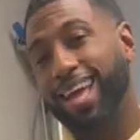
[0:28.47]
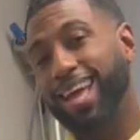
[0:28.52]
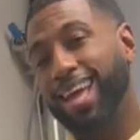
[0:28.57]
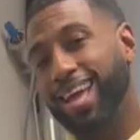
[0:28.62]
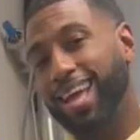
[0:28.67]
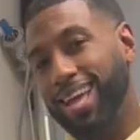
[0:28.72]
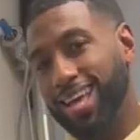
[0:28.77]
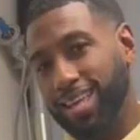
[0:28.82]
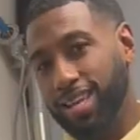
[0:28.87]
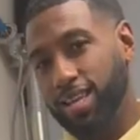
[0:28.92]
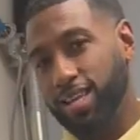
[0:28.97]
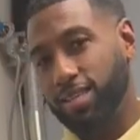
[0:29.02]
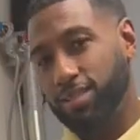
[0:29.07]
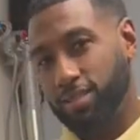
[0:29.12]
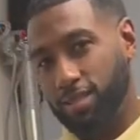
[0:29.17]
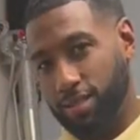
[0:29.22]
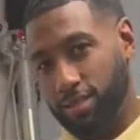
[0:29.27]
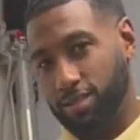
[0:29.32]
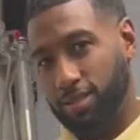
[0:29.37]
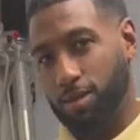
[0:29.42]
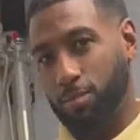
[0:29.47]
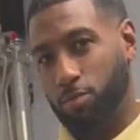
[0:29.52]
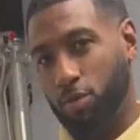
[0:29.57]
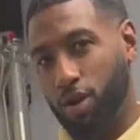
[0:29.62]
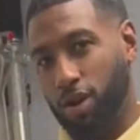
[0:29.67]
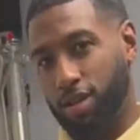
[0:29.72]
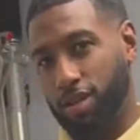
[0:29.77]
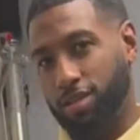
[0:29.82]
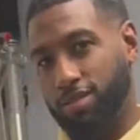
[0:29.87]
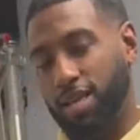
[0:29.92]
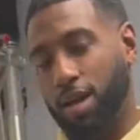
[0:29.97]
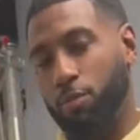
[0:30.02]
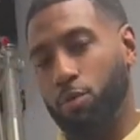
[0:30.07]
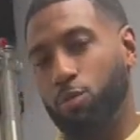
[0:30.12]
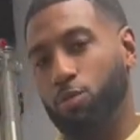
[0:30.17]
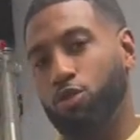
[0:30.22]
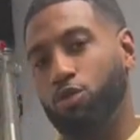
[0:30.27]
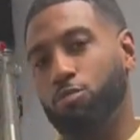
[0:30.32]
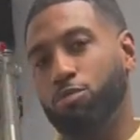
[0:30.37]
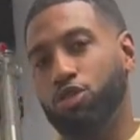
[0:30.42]
and existing products that we
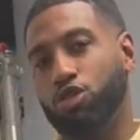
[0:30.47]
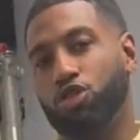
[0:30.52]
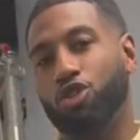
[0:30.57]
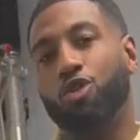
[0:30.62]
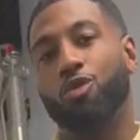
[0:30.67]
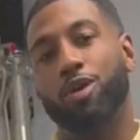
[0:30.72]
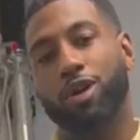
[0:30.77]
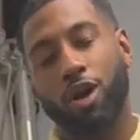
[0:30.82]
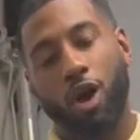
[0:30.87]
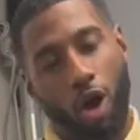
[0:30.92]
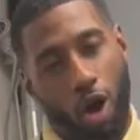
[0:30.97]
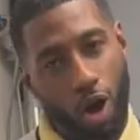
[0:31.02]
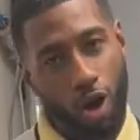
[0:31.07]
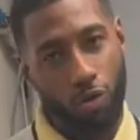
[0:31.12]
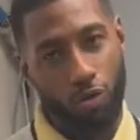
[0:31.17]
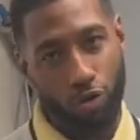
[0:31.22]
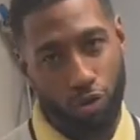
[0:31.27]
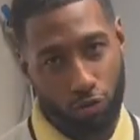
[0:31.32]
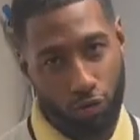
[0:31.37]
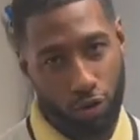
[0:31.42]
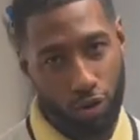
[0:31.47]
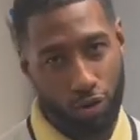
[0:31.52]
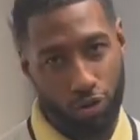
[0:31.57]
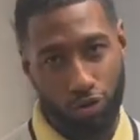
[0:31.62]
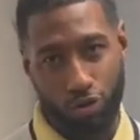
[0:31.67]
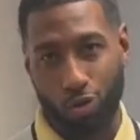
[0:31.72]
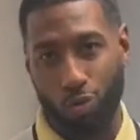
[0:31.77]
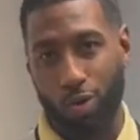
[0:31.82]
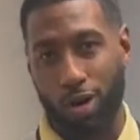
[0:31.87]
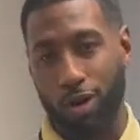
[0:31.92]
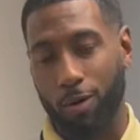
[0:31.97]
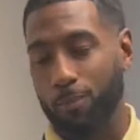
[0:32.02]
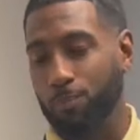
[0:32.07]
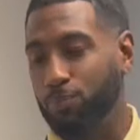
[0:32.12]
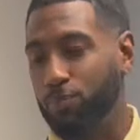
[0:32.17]
will be showing on those videos as well.